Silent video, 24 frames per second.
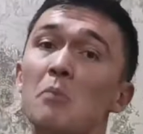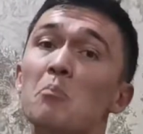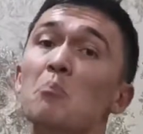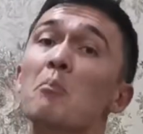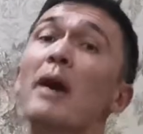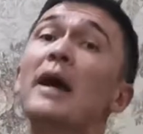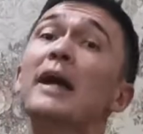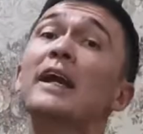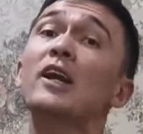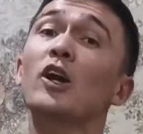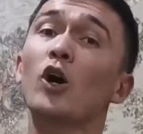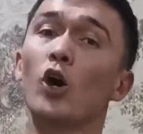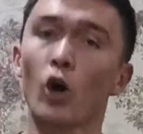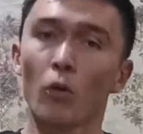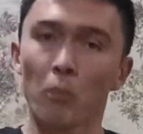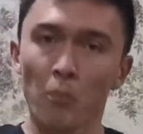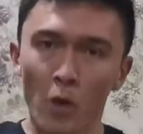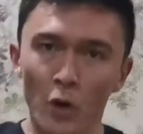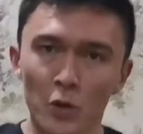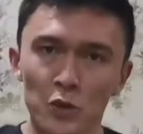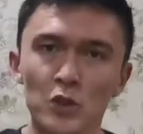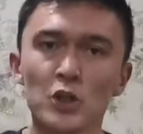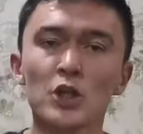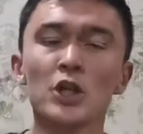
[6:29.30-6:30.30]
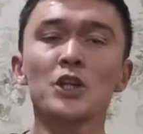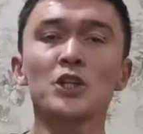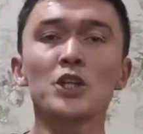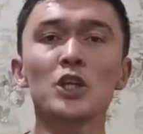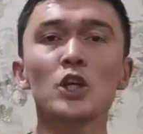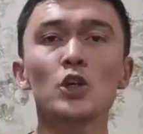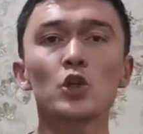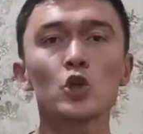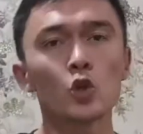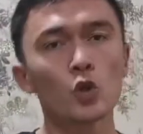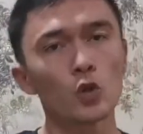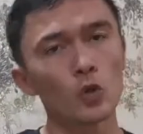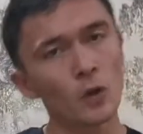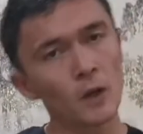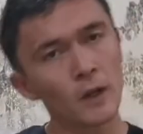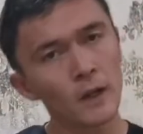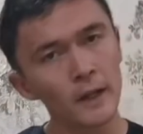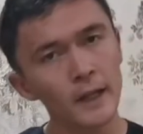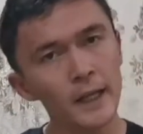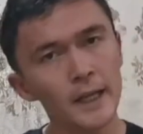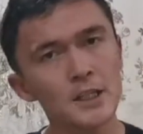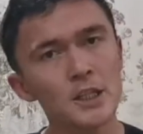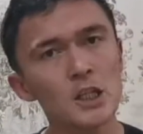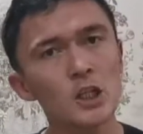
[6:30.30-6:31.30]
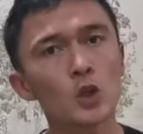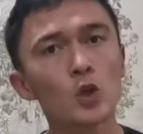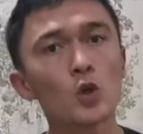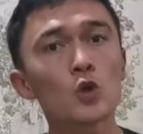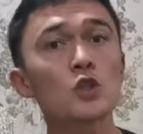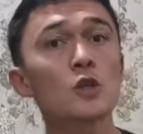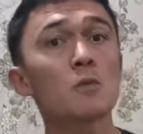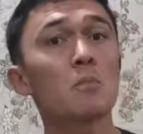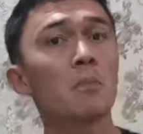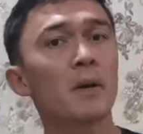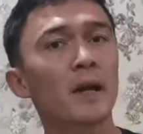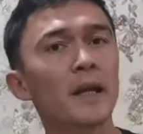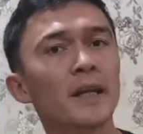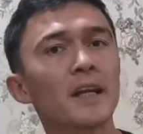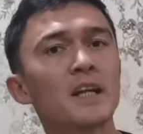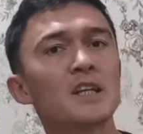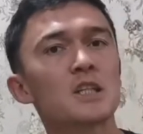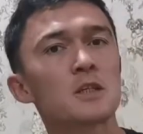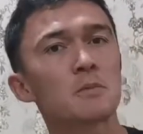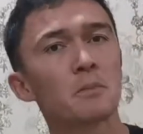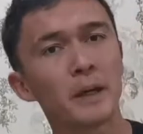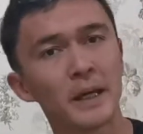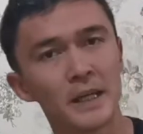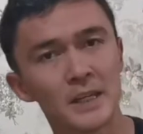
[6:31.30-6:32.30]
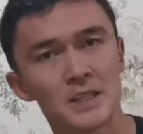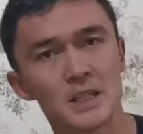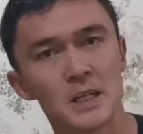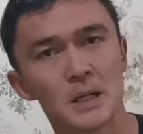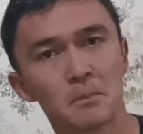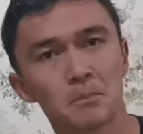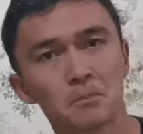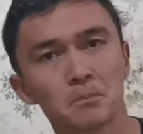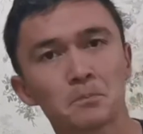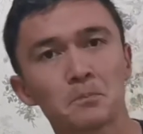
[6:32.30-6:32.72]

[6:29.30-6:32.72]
my opportunity to listen to the British speech.